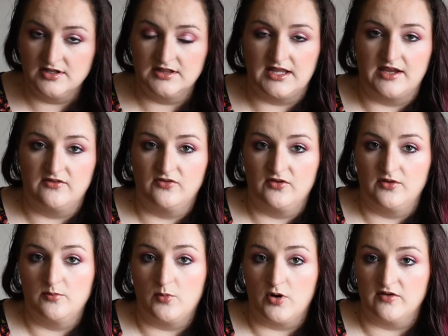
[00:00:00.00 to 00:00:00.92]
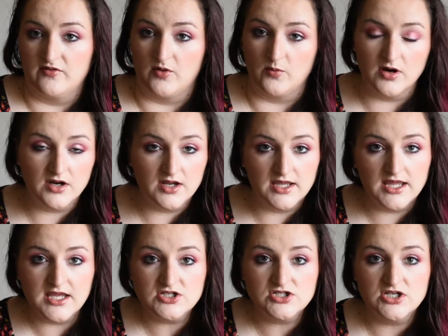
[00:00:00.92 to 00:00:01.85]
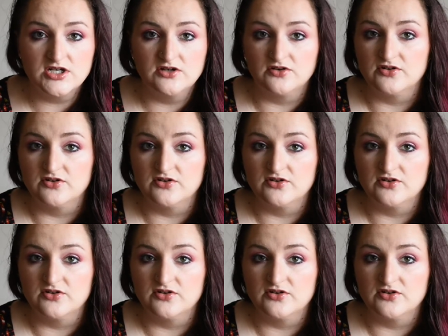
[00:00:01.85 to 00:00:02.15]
like for more of a work occasion or